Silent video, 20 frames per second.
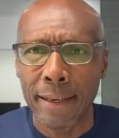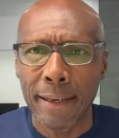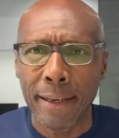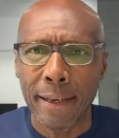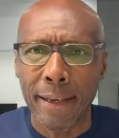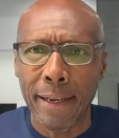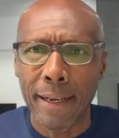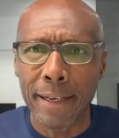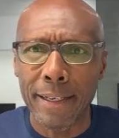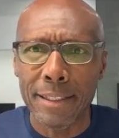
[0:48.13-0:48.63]

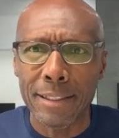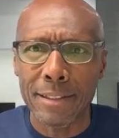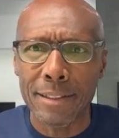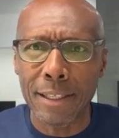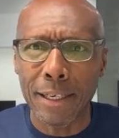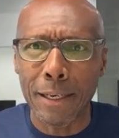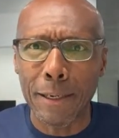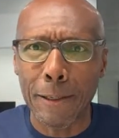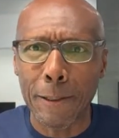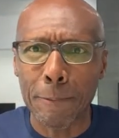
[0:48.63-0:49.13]
And
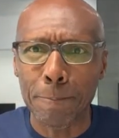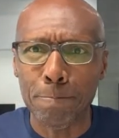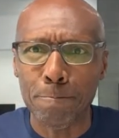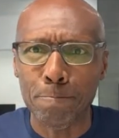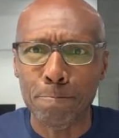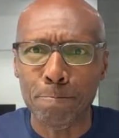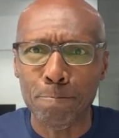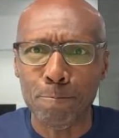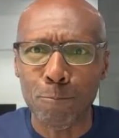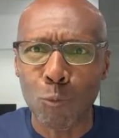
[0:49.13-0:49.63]

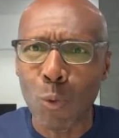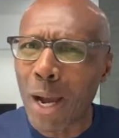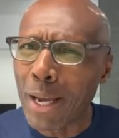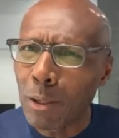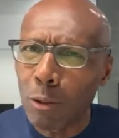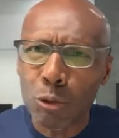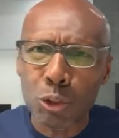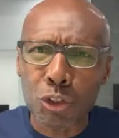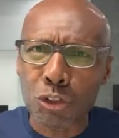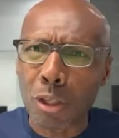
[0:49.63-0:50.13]
um, why
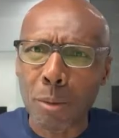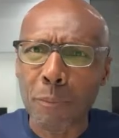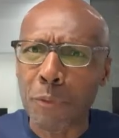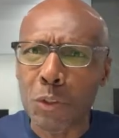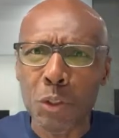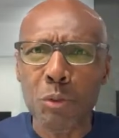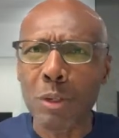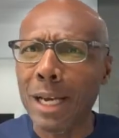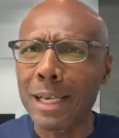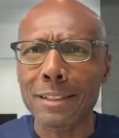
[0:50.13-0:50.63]
don't some of
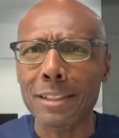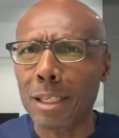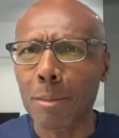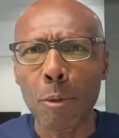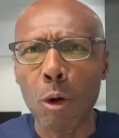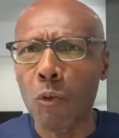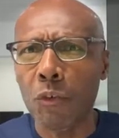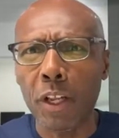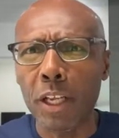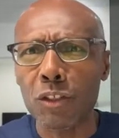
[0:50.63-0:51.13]
you guys come
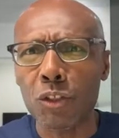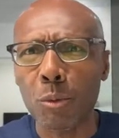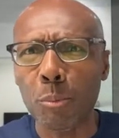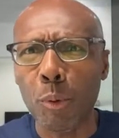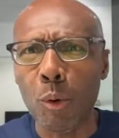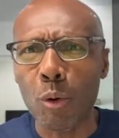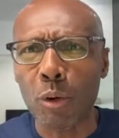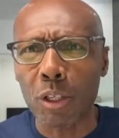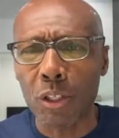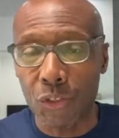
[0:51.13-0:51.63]
over there and
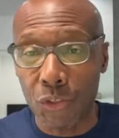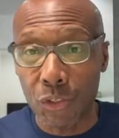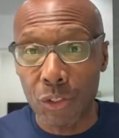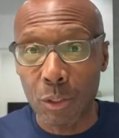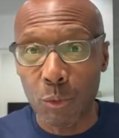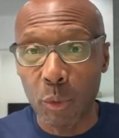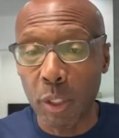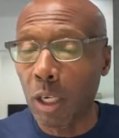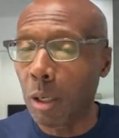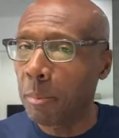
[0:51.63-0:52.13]
support us?
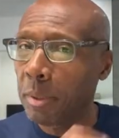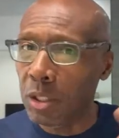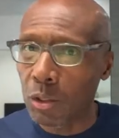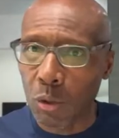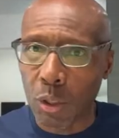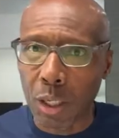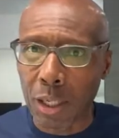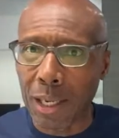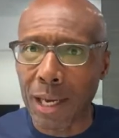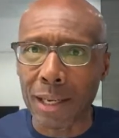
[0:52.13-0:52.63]
We're going to be
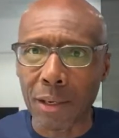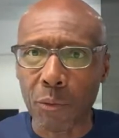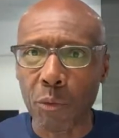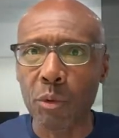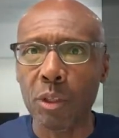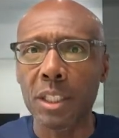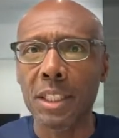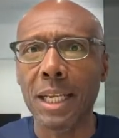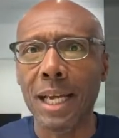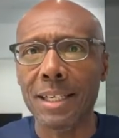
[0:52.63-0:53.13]
doing a lot of
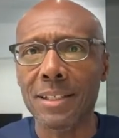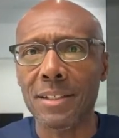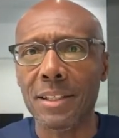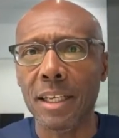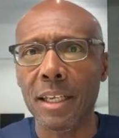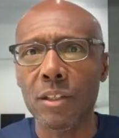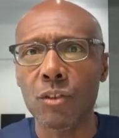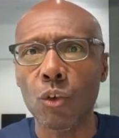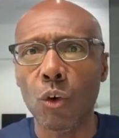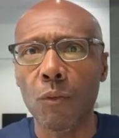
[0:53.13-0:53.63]
really nice
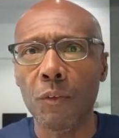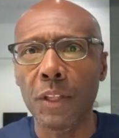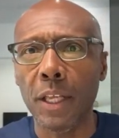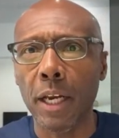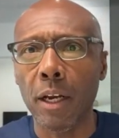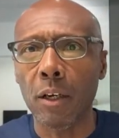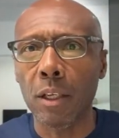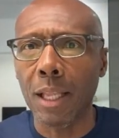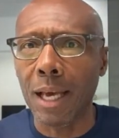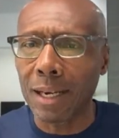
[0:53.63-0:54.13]
things over
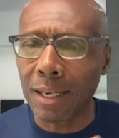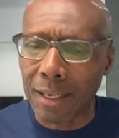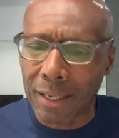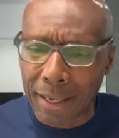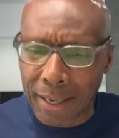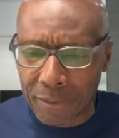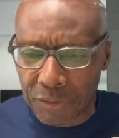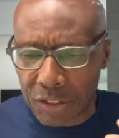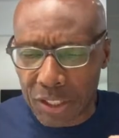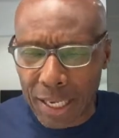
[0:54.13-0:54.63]
there, a lot of
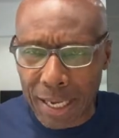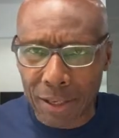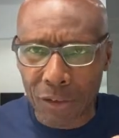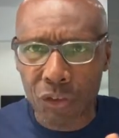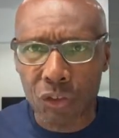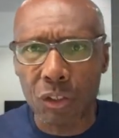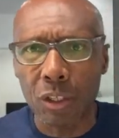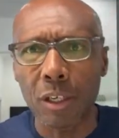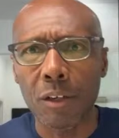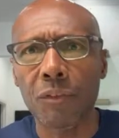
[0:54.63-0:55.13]
lifestyle
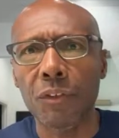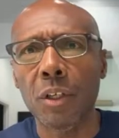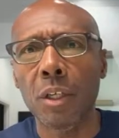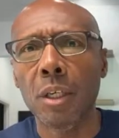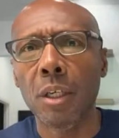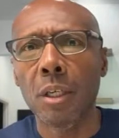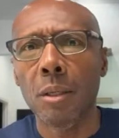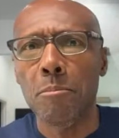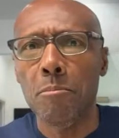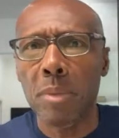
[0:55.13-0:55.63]
stuff
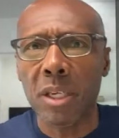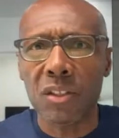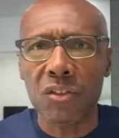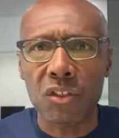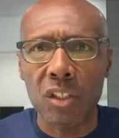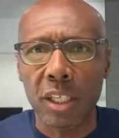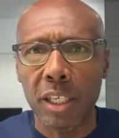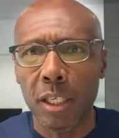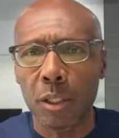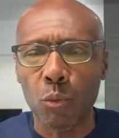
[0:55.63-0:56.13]

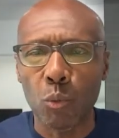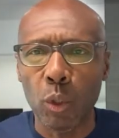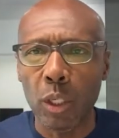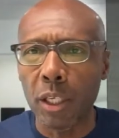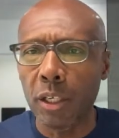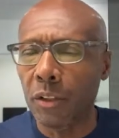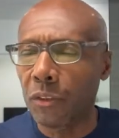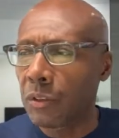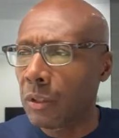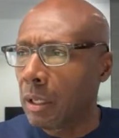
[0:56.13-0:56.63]
mixed in
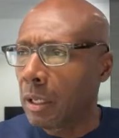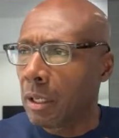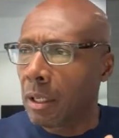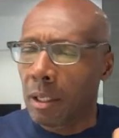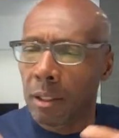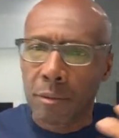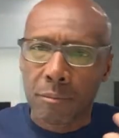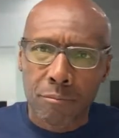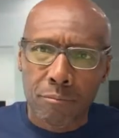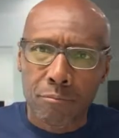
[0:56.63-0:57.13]
with
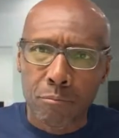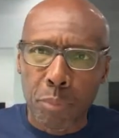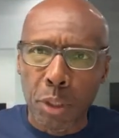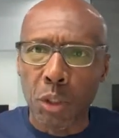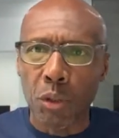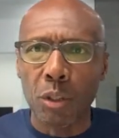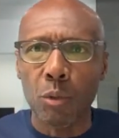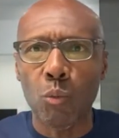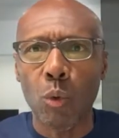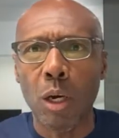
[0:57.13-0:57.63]

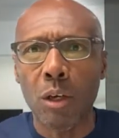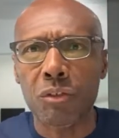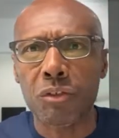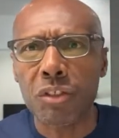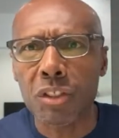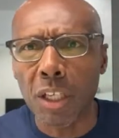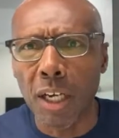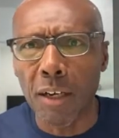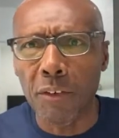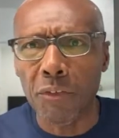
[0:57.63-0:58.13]
building wealth
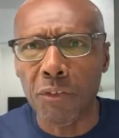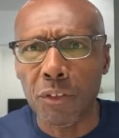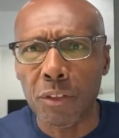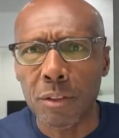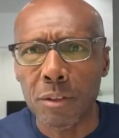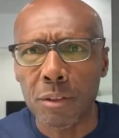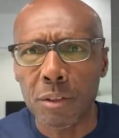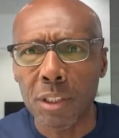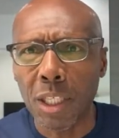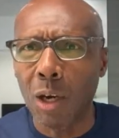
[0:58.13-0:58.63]
stuff.
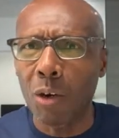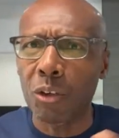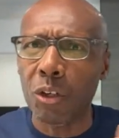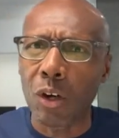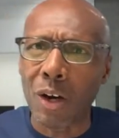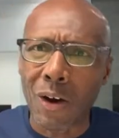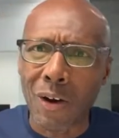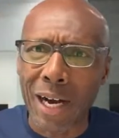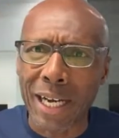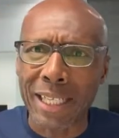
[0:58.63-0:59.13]
Y'all know
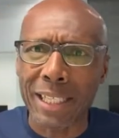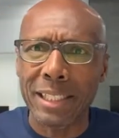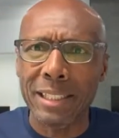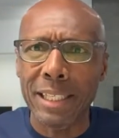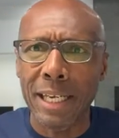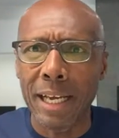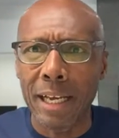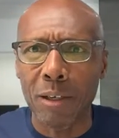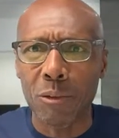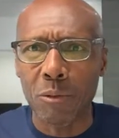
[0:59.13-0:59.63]
how I get
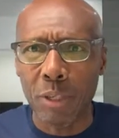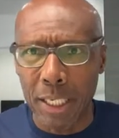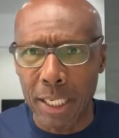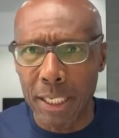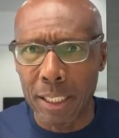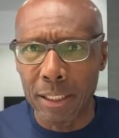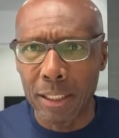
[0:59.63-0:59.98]
down, right?